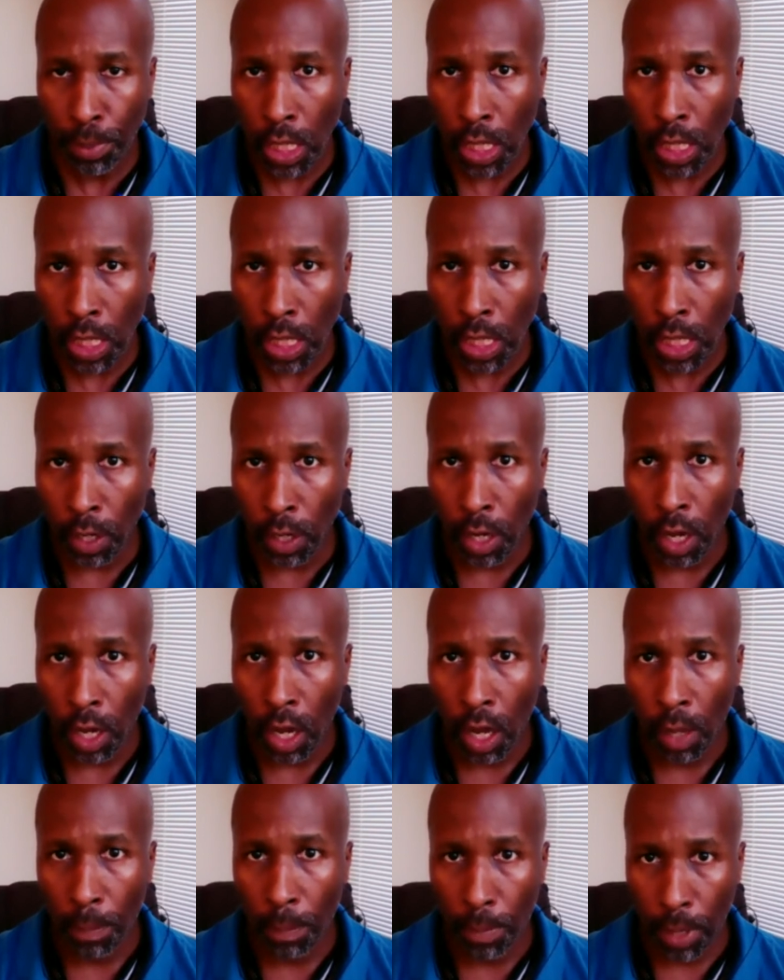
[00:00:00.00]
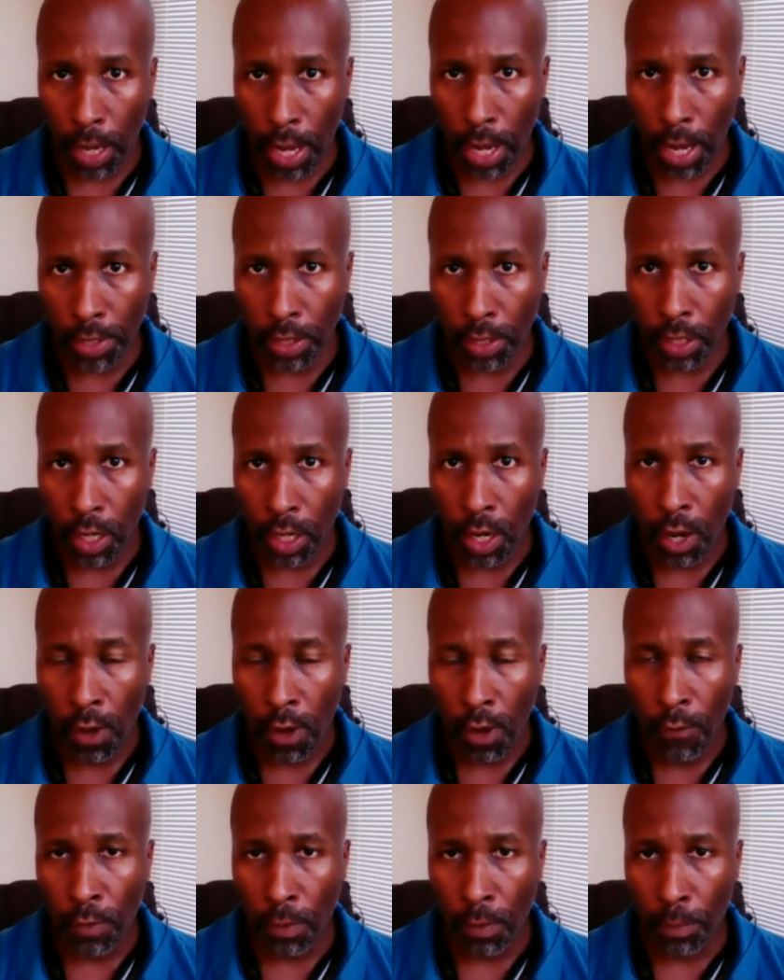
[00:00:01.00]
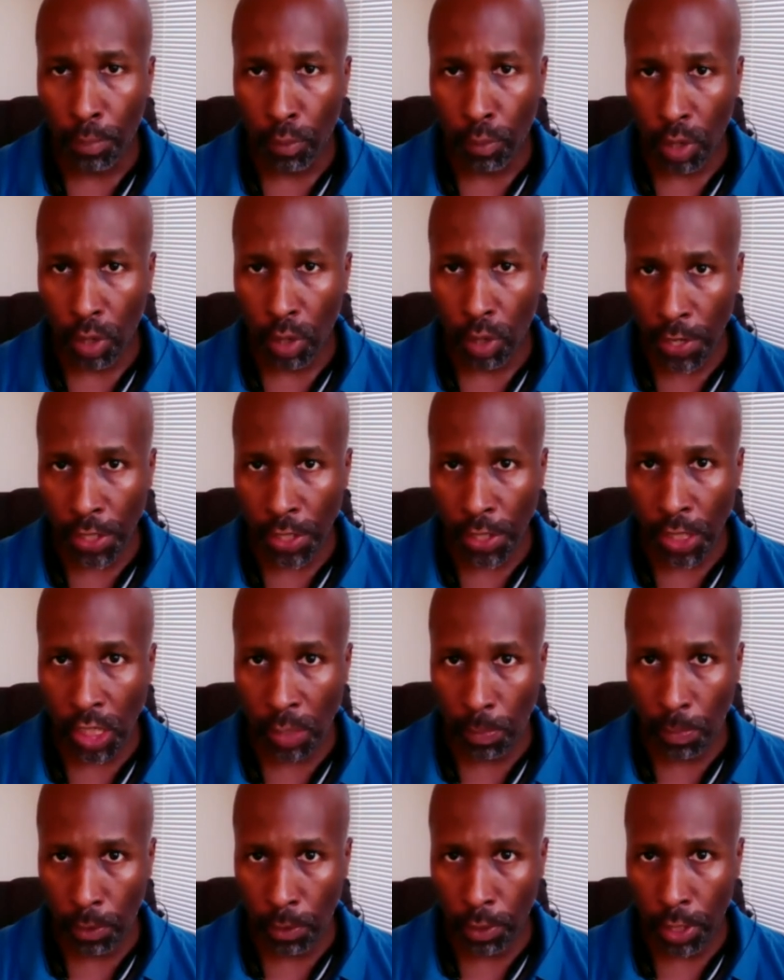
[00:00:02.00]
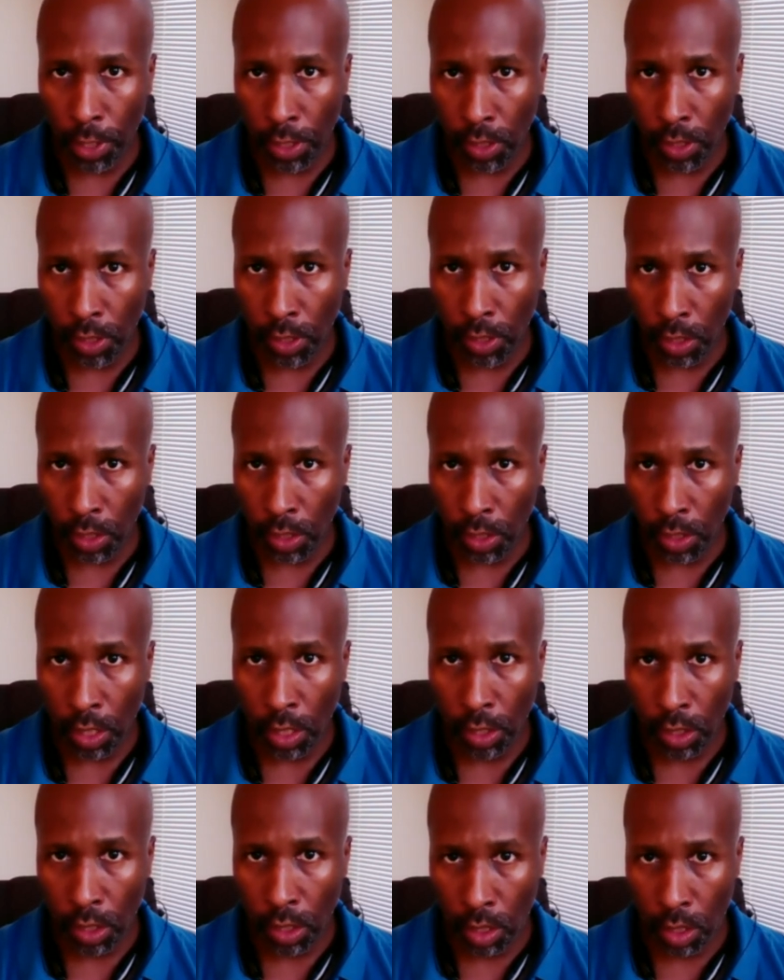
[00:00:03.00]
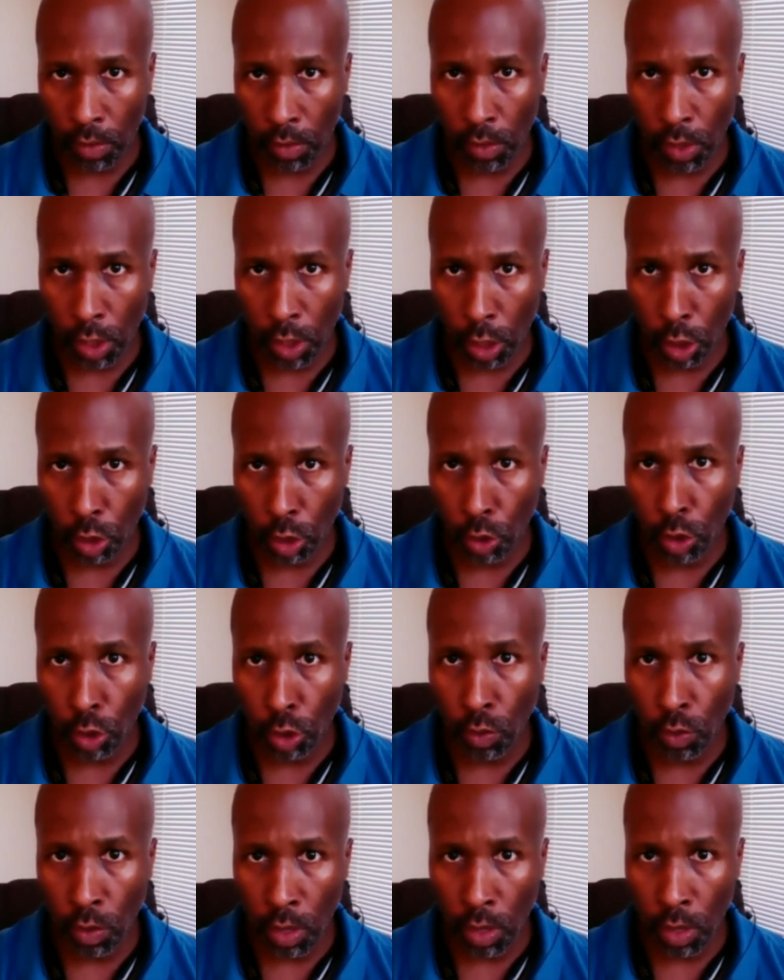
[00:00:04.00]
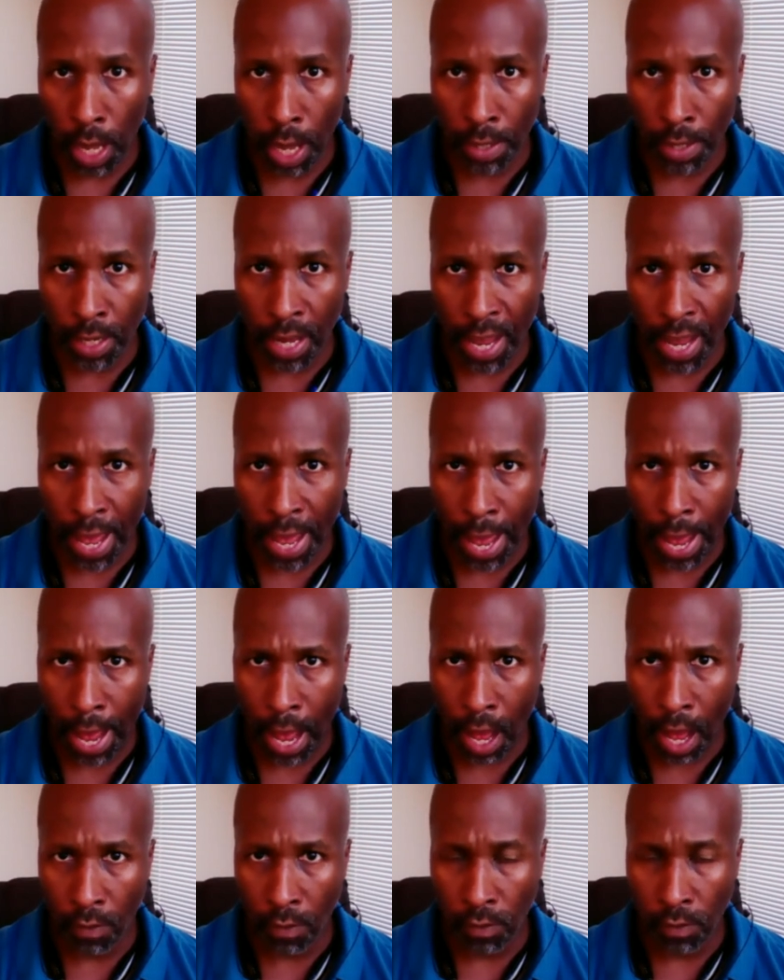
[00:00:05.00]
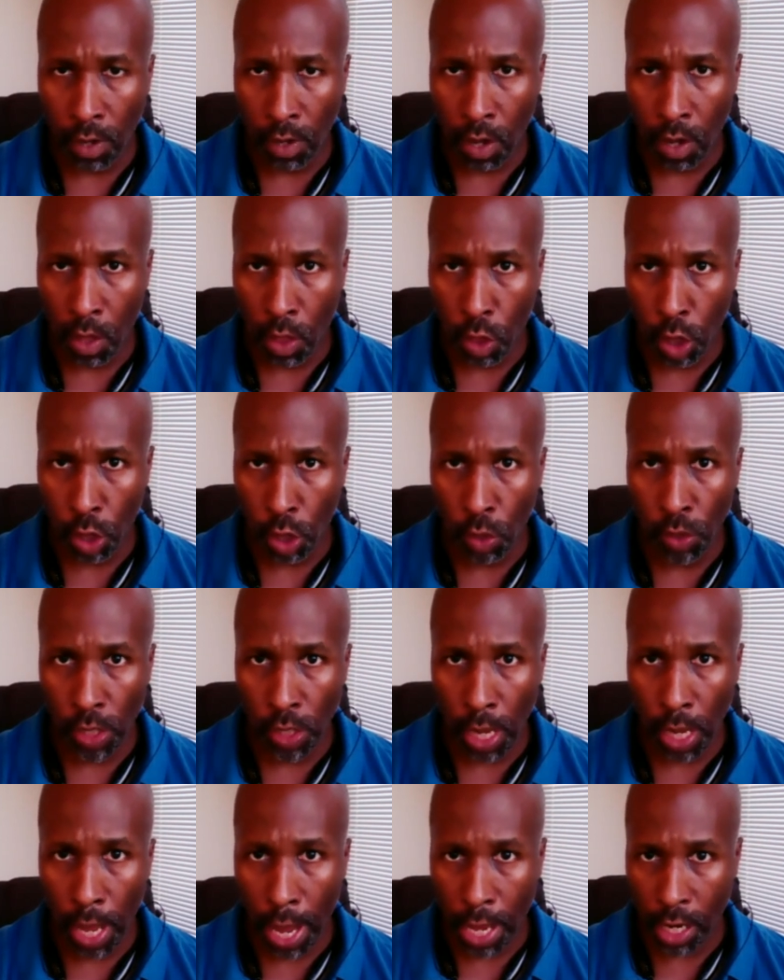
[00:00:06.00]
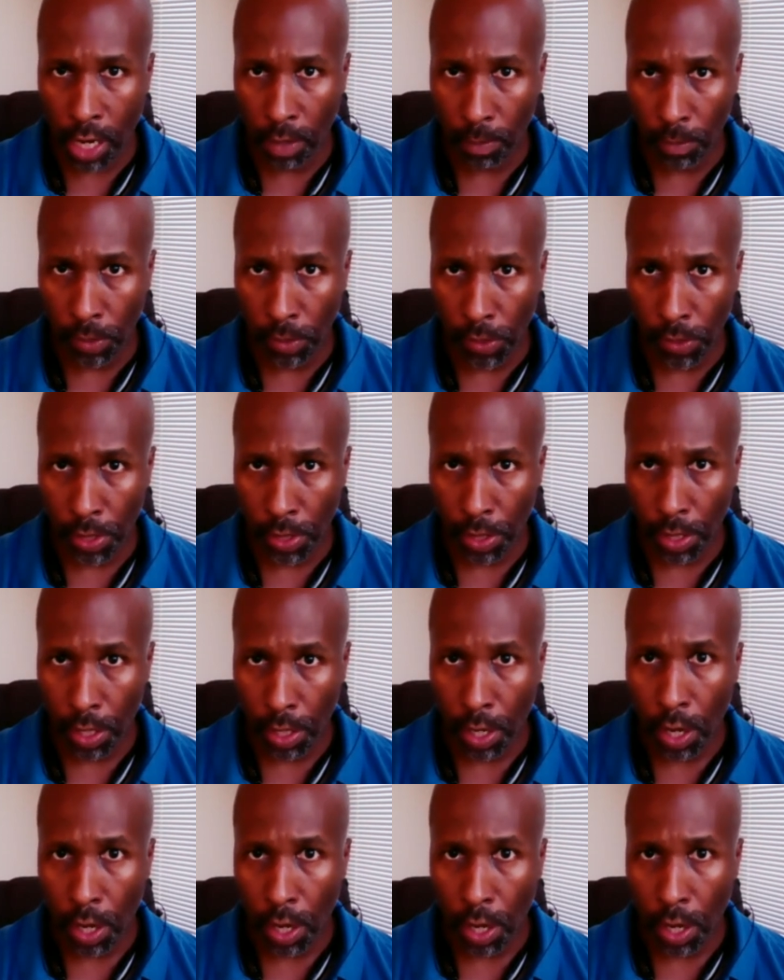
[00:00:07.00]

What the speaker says: here, but from previous experiences, students who do not have those items